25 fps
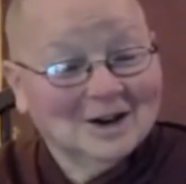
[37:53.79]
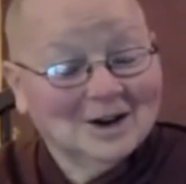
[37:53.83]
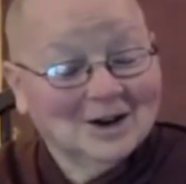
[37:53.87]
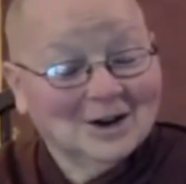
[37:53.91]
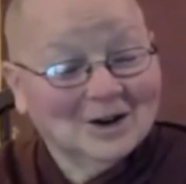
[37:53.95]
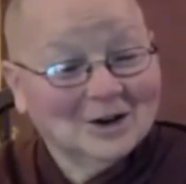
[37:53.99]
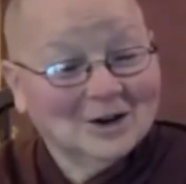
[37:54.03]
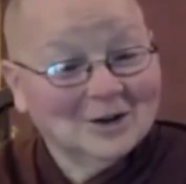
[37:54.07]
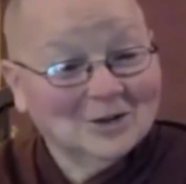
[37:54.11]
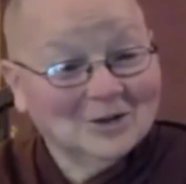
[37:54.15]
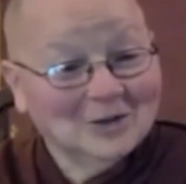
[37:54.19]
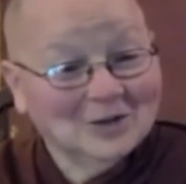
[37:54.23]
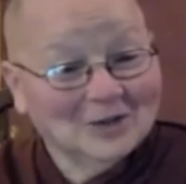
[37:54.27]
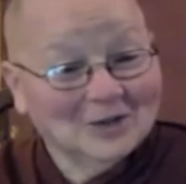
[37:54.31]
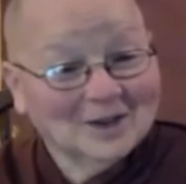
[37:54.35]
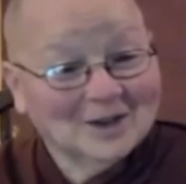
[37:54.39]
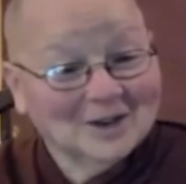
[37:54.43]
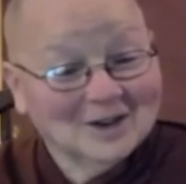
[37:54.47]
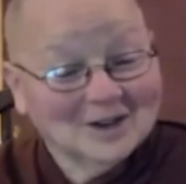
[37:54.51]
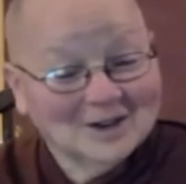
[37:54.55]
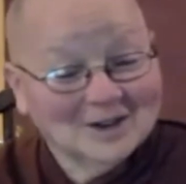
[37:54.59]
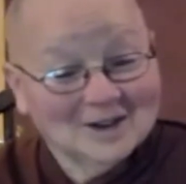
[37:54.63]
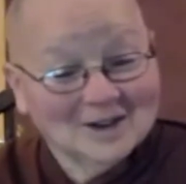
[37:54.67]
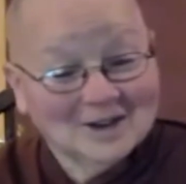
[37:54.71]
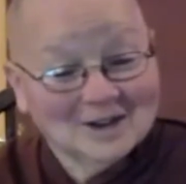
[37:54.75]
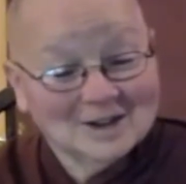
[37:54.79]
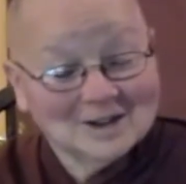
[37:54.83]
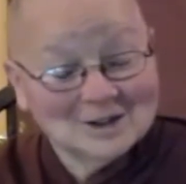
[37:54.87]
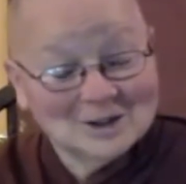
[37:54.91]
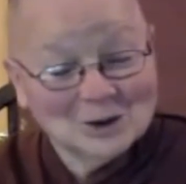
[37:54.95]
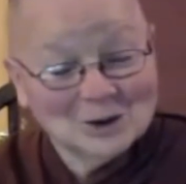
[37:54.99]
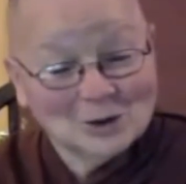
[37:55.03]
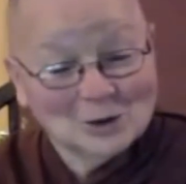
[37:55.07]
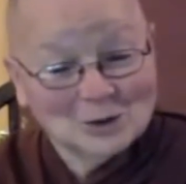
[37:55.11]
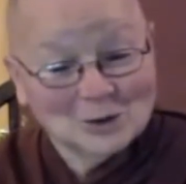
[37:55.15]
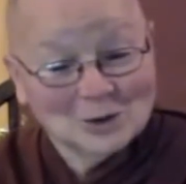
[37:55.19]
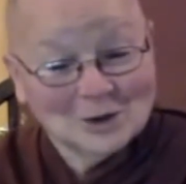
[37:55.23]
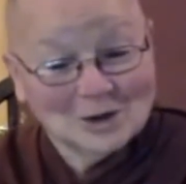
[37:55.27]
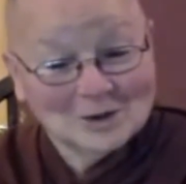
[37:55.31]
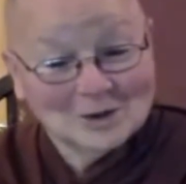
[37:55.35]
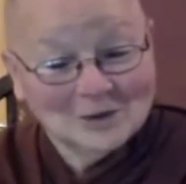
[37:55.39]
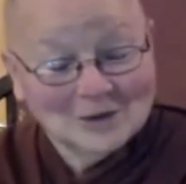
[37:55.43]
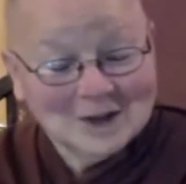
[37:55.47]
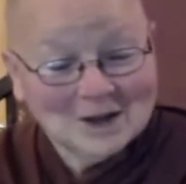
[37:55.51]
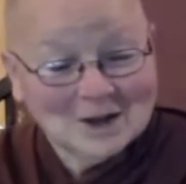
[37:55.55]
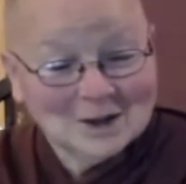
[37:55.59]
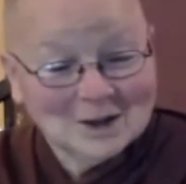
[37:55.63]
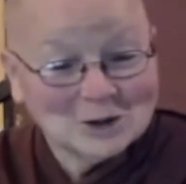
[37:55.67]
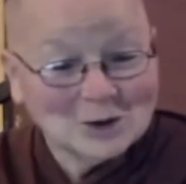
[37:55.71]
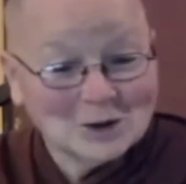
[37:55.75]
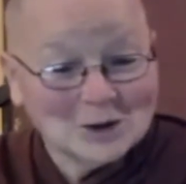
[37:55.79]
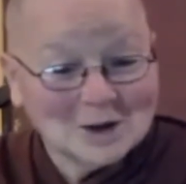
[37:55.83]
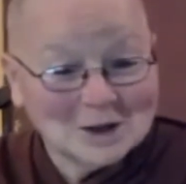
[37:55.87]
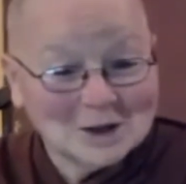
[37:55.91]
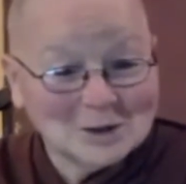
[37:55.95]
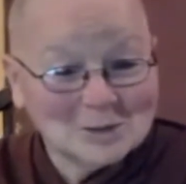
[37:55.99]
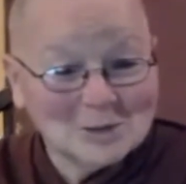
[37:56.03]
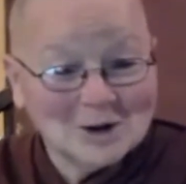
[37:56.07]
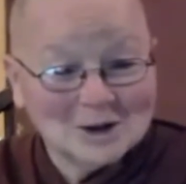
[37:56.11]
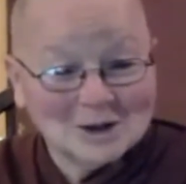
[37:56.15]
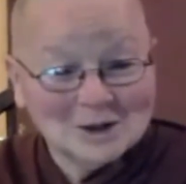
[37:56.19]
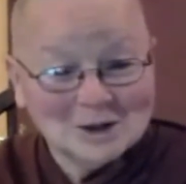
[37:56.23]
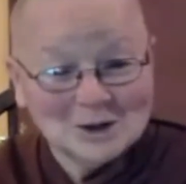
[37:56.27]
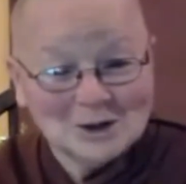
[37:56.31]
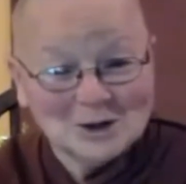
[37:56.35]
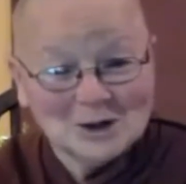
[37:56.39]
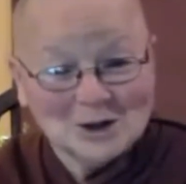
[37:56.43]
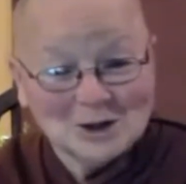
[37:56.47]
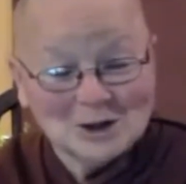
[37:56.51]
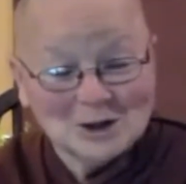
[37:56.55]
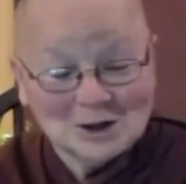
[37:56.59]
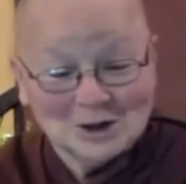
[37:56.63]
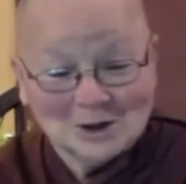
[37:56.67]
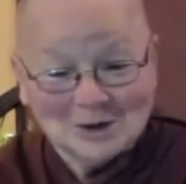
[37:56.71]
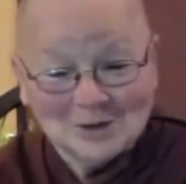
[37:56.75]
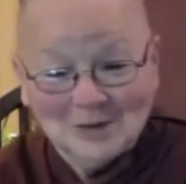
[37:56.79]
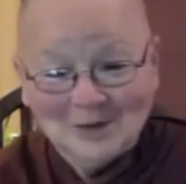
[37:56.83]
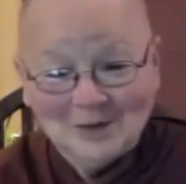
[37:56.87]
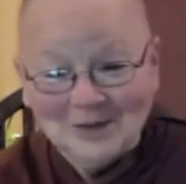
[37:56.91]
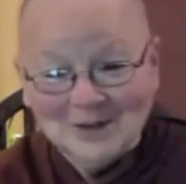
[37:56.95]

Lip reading: And so that's my suggestion.